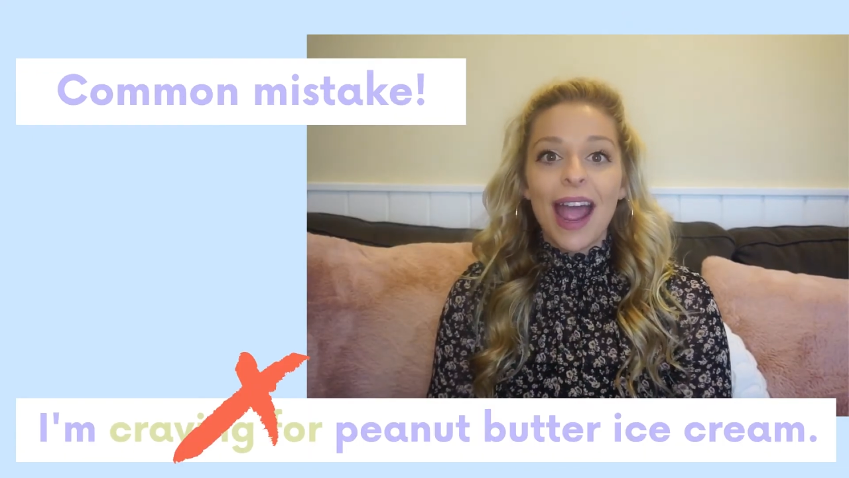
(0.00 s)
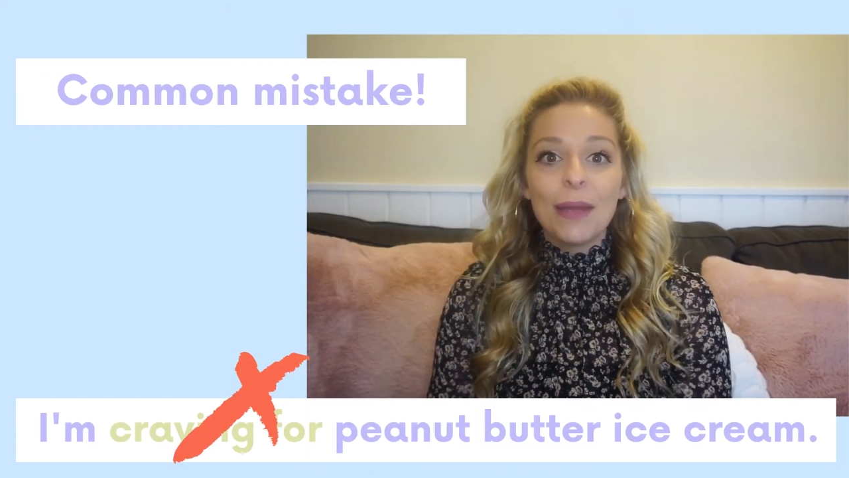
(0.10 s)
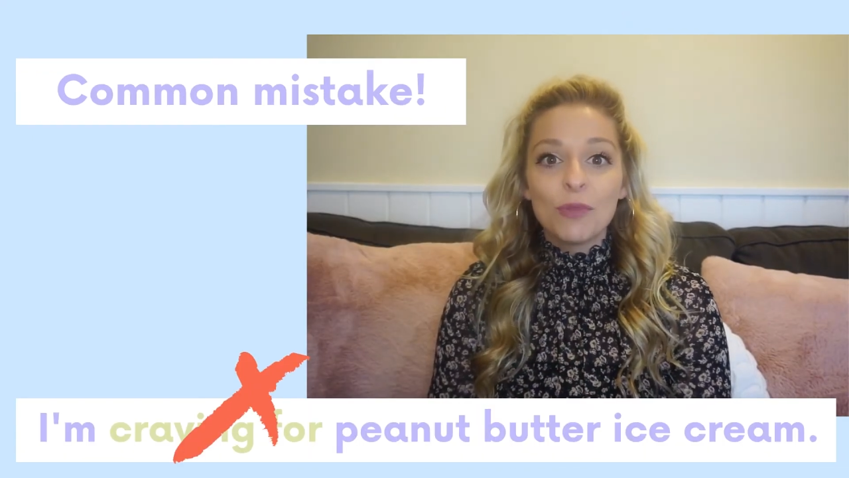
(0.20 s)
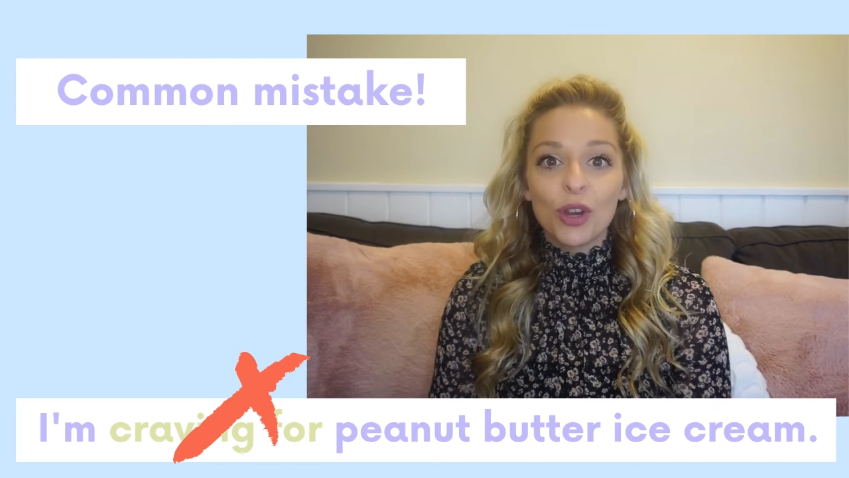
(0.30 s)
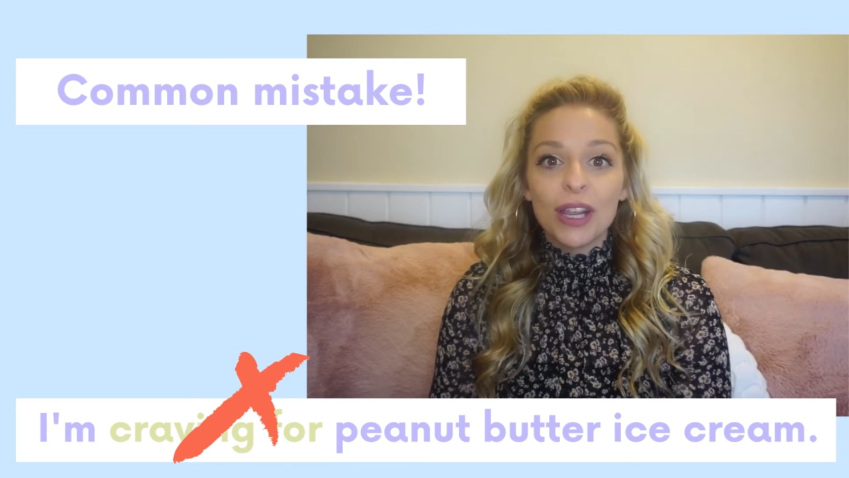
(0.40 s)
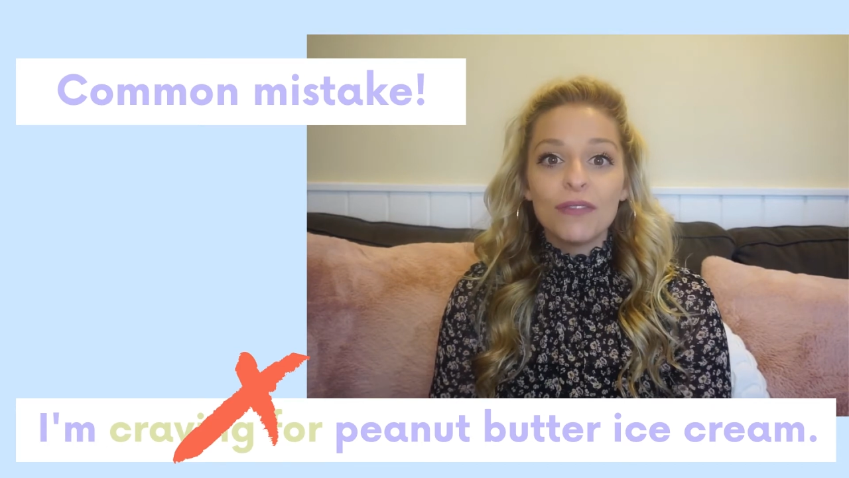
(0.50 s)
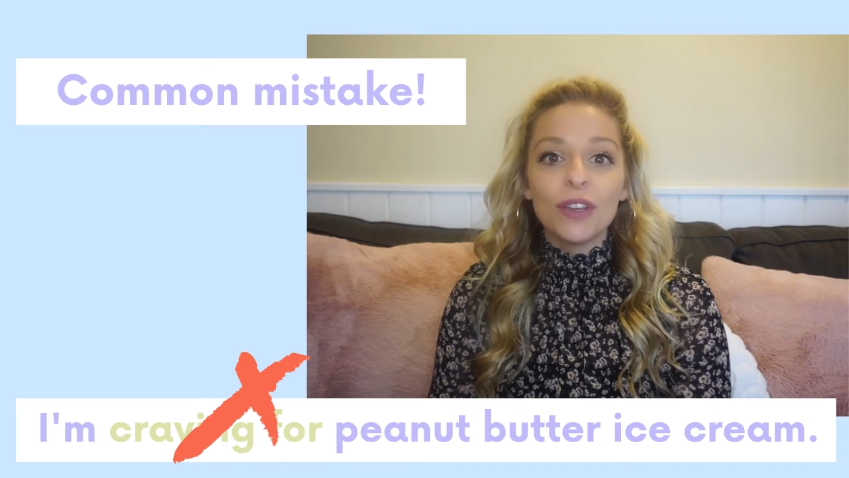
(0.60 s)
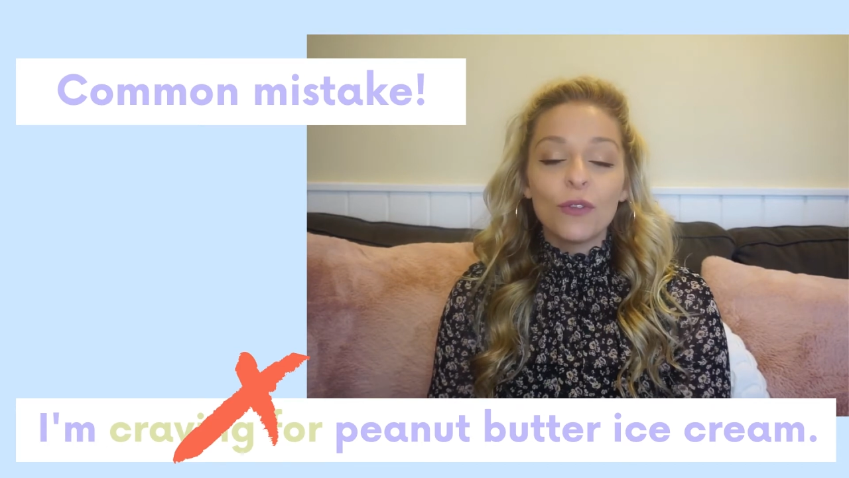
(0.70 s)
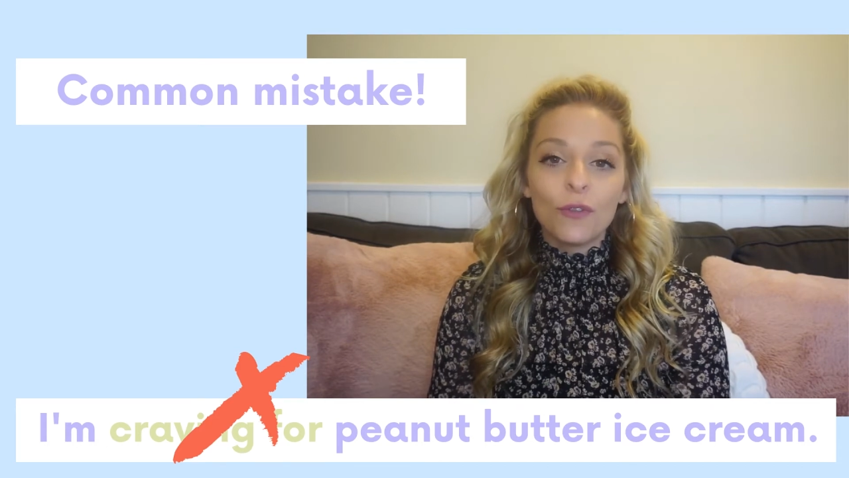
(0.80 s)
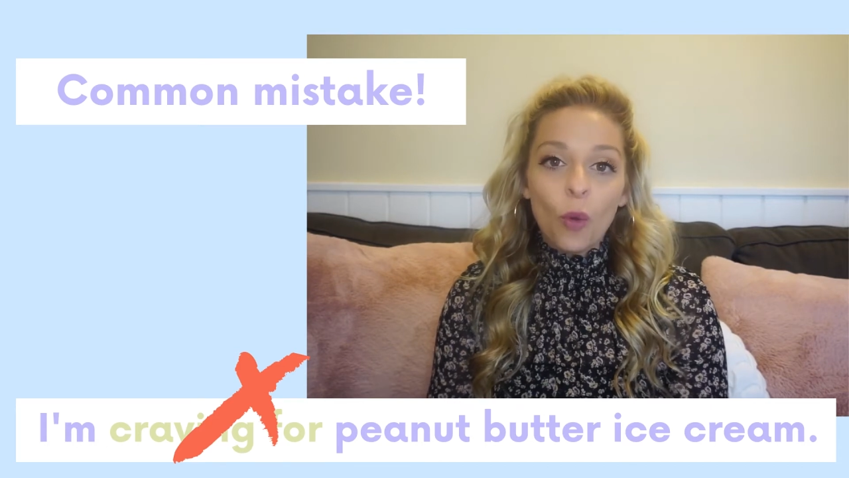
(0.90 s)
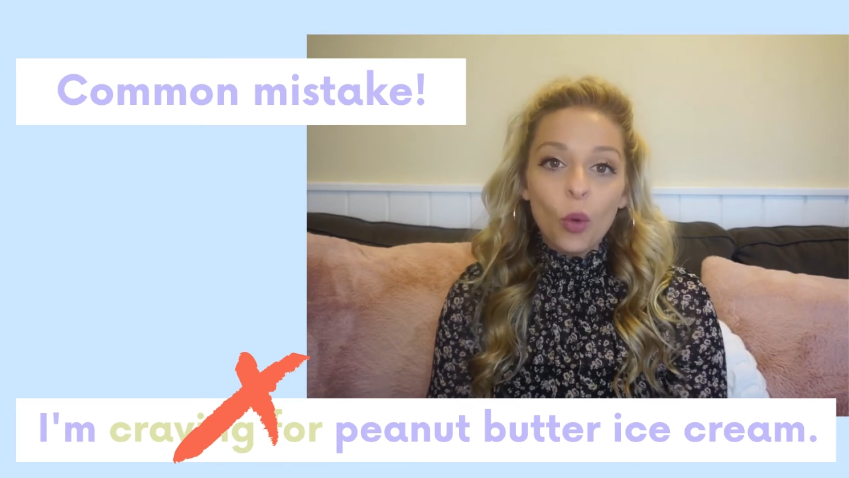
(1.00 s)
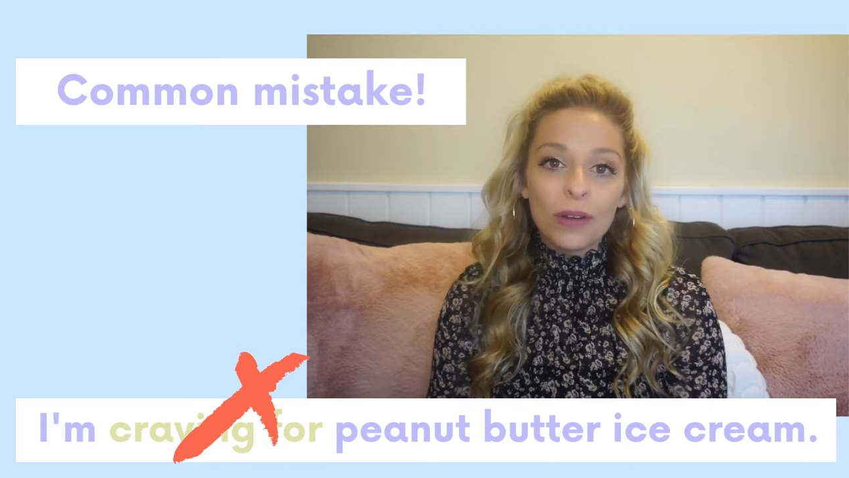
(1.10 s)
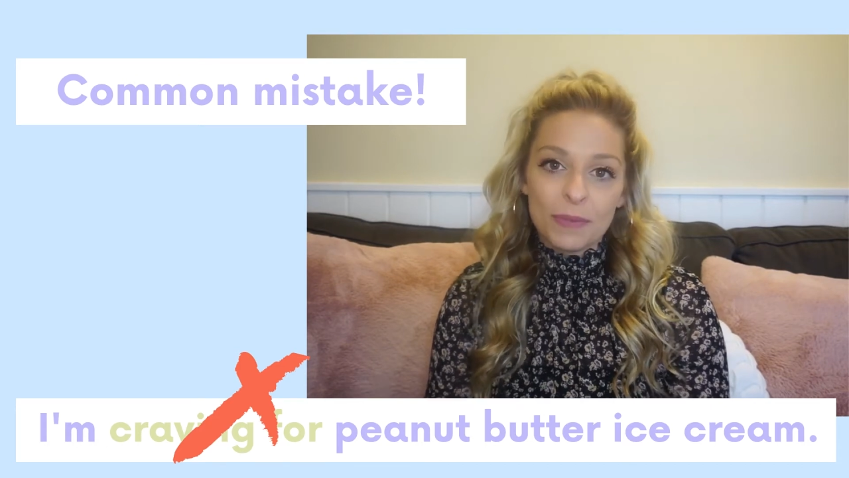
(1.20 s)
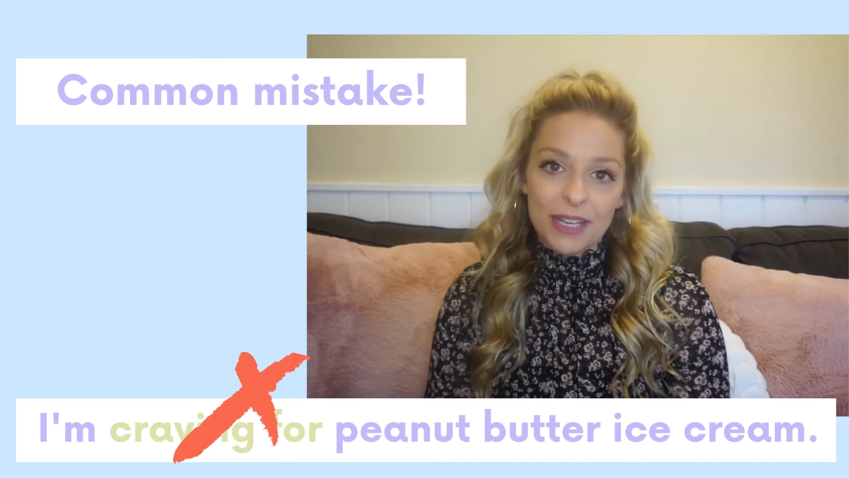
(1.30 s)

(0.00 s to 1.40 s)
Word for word: I'm craving for